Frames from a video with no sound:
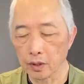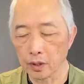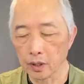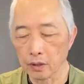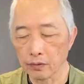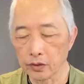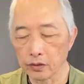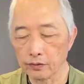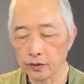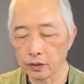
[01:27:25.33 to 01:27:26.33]
And when you
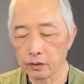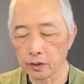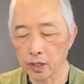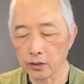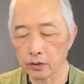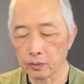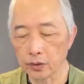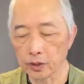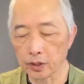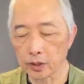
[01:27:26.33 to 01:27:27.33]
feel that you're
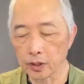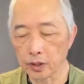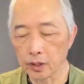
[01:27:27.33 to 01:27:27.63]
breathing in,